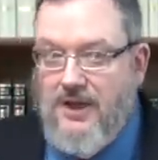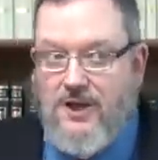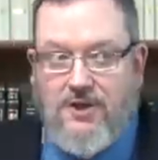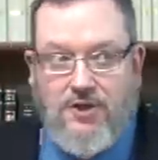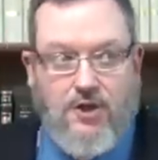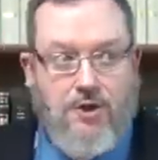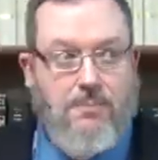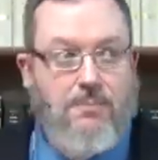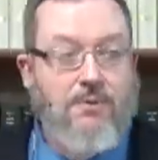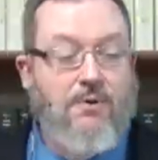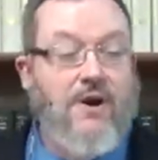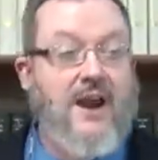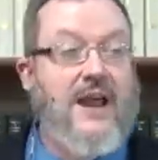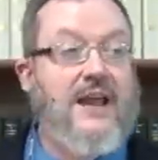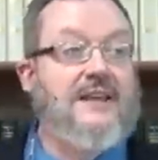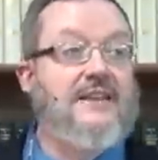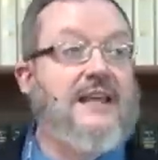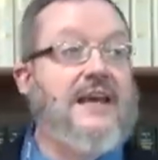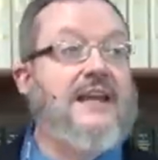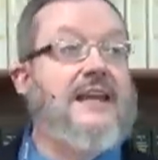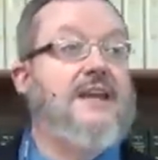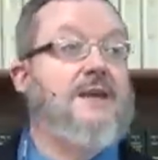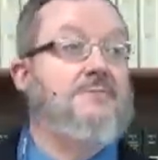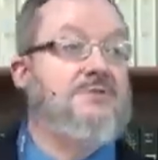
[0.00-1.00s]
You pray and
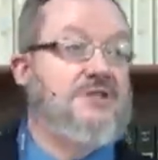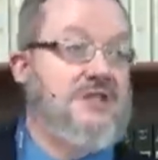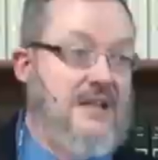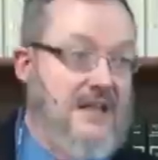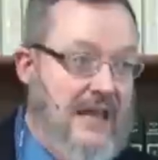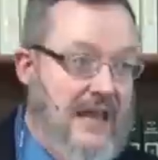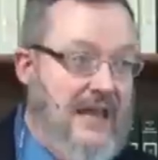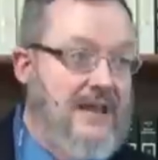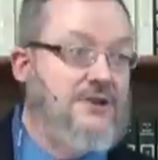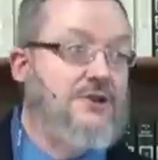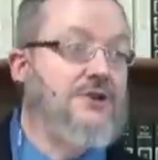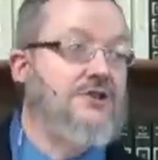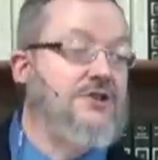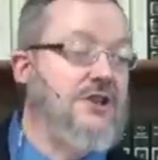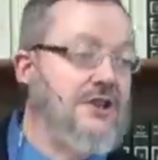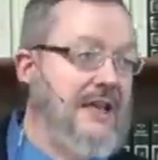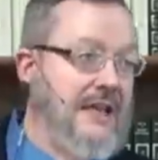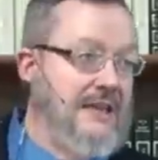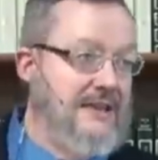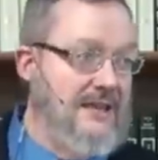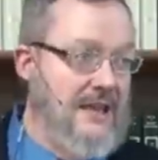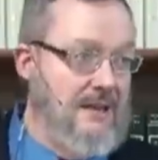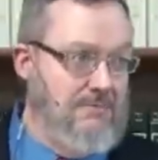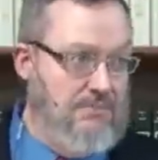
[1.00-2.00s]
let Him send angels and
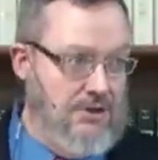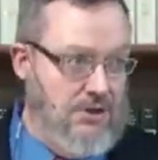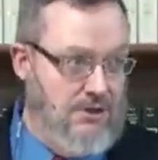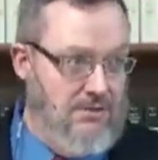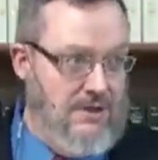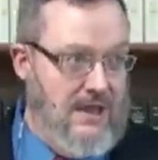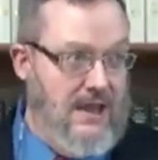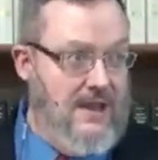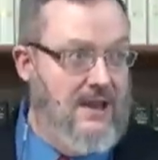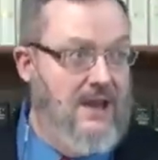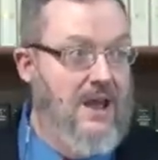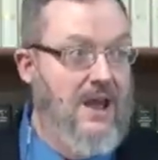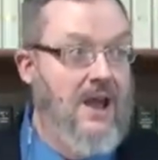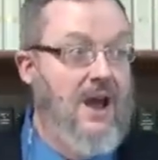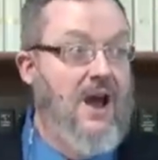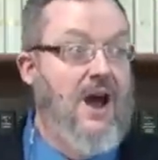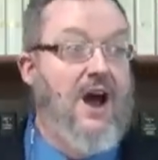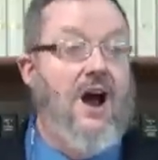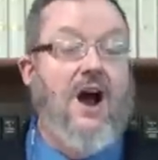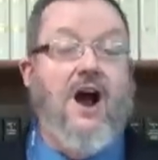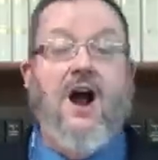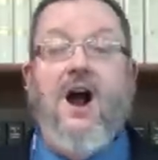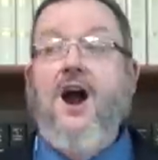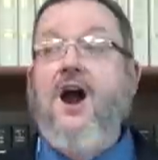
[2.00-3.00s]
let them do that.
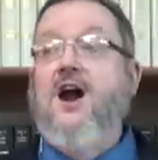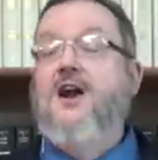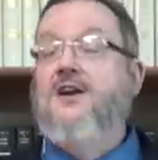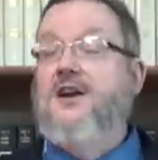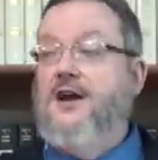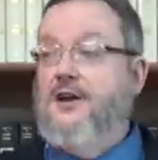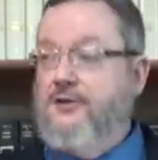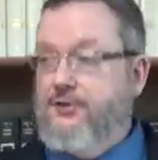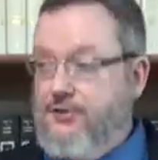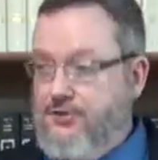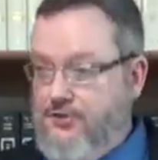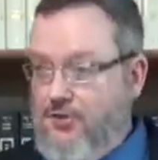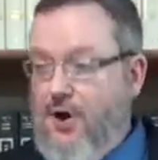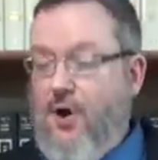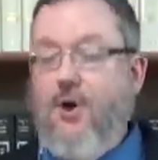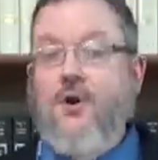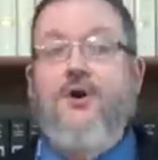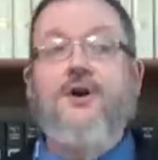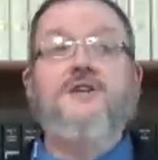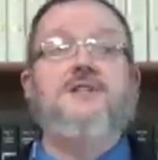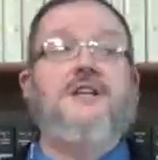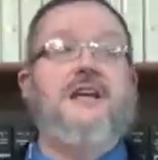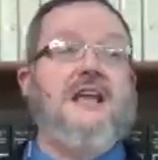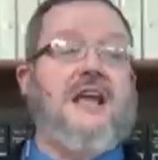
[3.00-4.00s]
Our
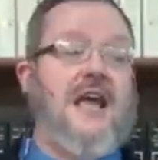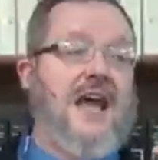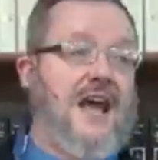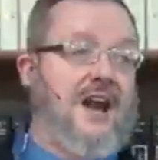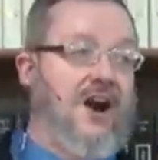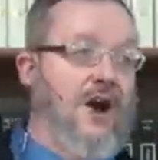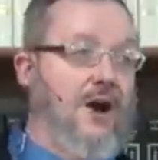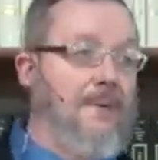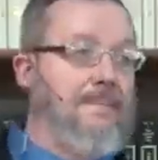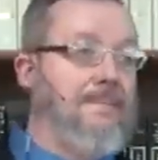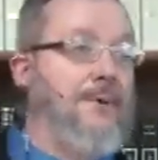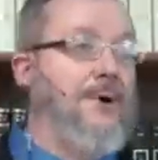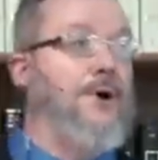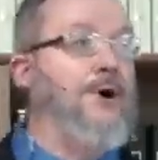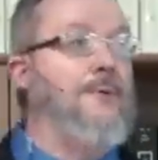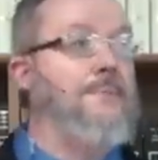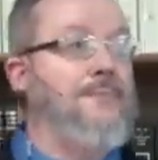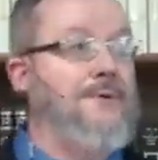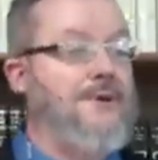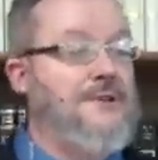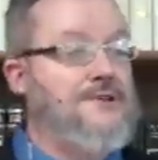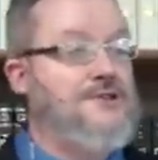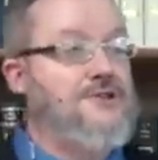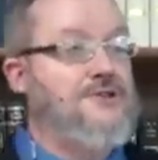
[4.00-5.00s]
authority and our
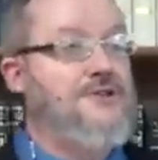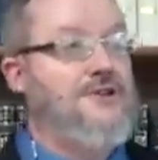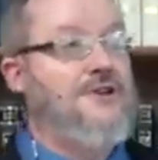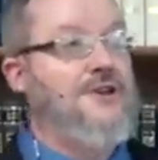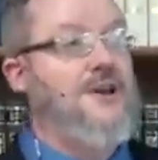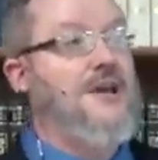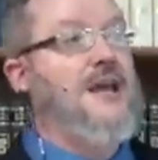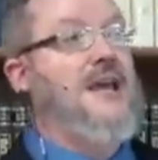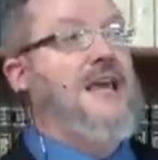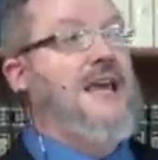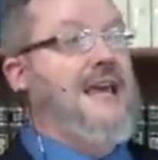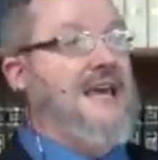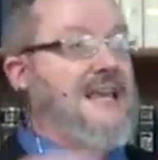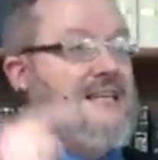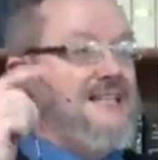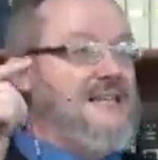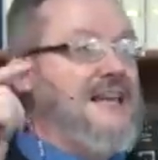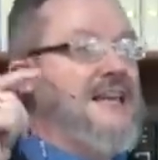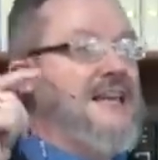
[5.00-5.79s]
purpose is